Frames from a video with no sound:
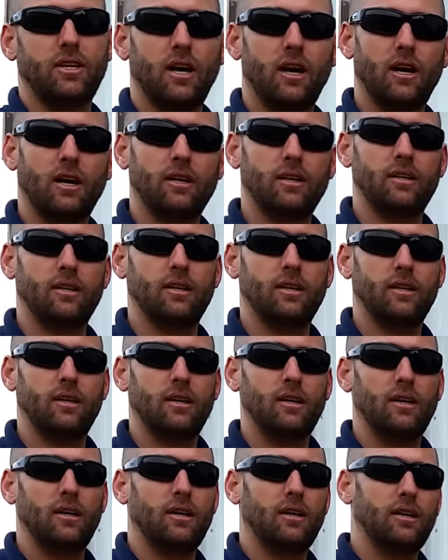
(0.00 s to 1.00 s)
done,
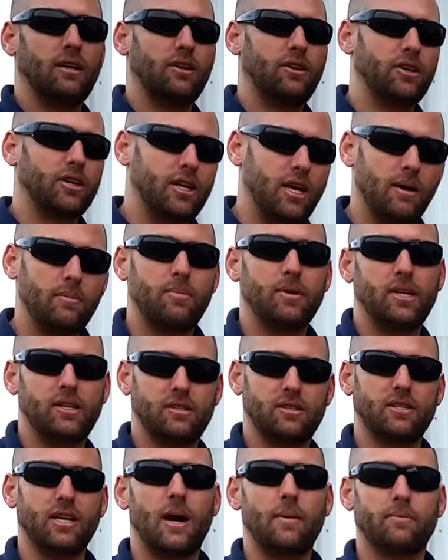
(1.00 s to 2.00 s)
the company
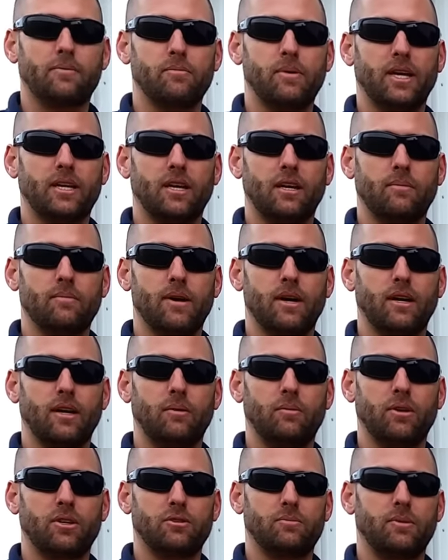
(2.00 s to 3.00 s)
stops making money,
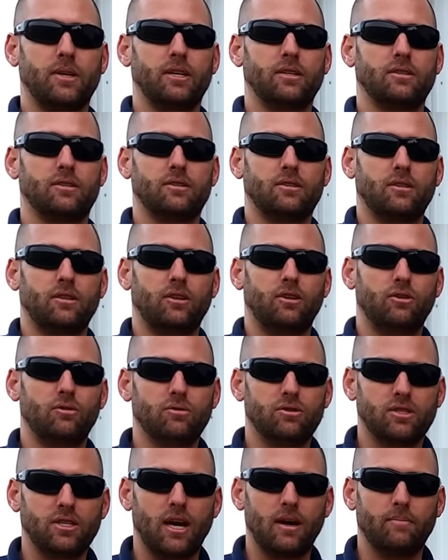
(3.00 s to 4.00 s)
which means
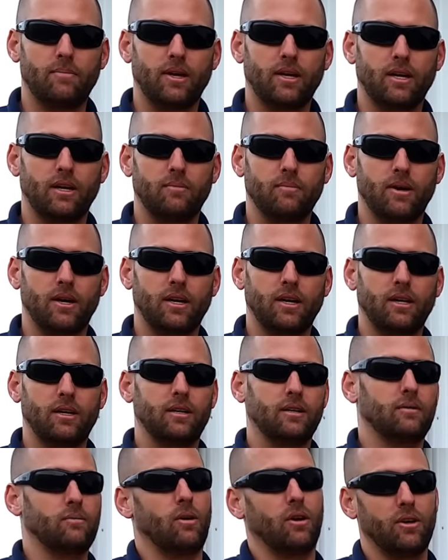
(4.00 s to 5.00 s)
you stop making money.
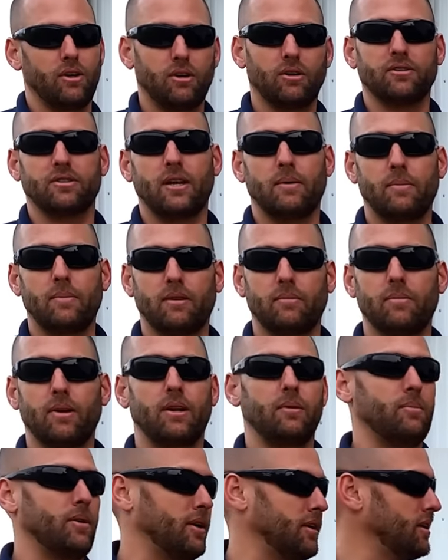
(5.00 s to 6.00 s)
Well, you don't stop making
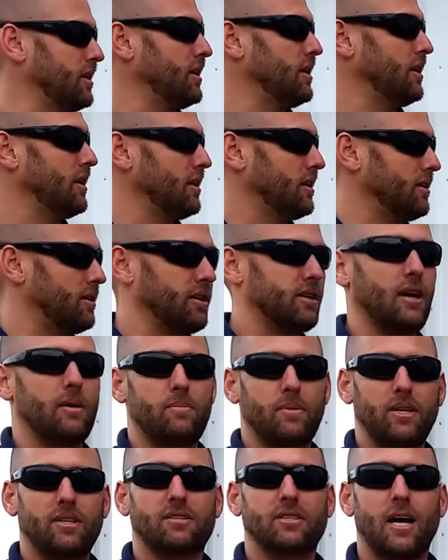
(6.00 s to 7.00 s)
money, but the company